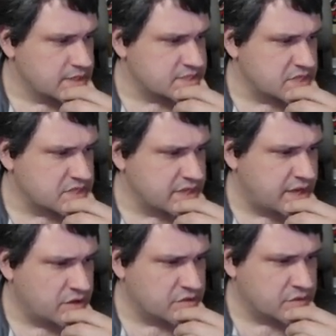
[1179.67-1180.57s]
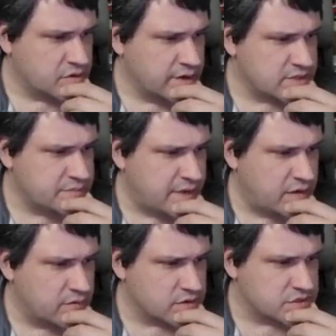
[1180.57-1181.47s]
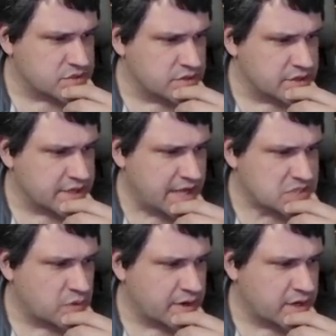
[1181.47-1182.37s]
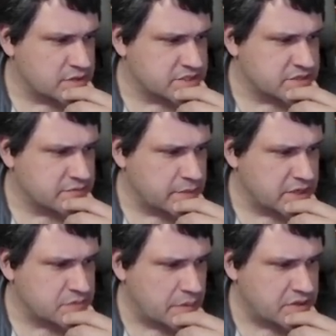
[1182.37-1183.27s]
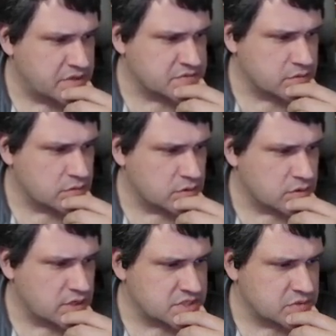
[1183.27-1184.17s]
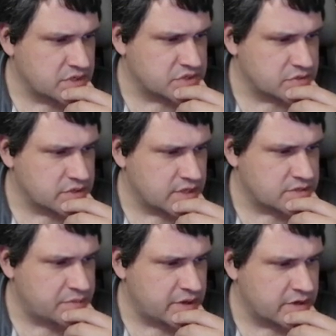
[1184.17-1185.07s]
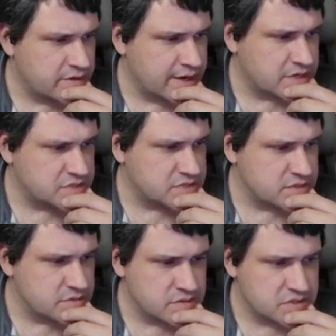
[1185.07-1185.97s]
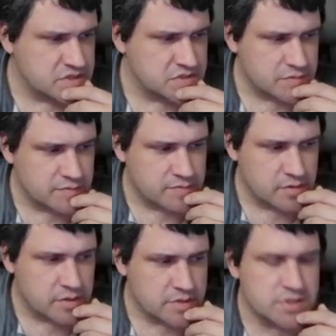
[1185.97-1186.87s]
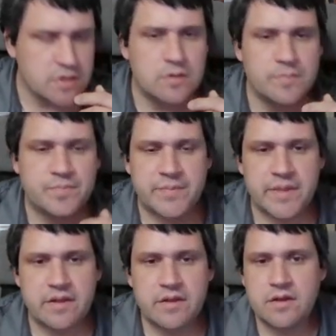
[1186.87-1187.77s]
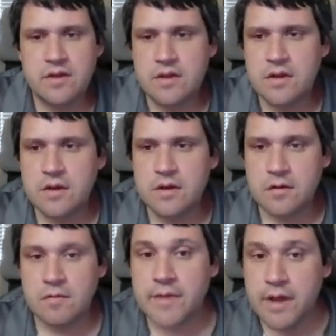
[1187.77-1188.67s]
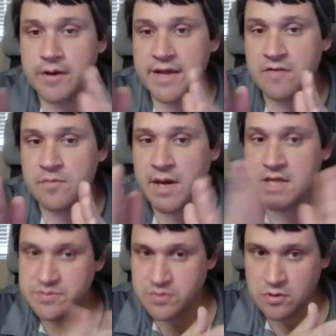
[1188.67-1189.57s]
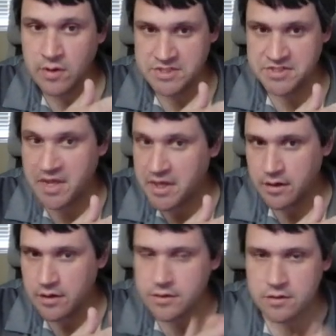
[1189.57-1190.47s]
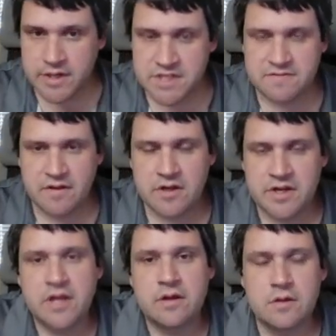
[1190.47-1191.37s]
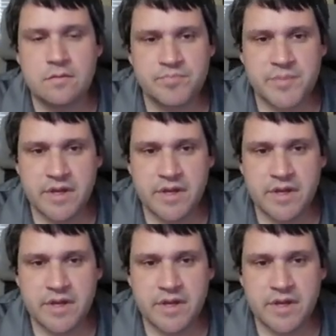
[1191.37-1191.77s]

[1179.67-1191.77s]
It sounds like the health of the queen is a matter of concern in the castle right now. This information might be useful or consequential, depending on your actions and decisions moving forward. So, we already have a possible quest here. The queen's fallen ill.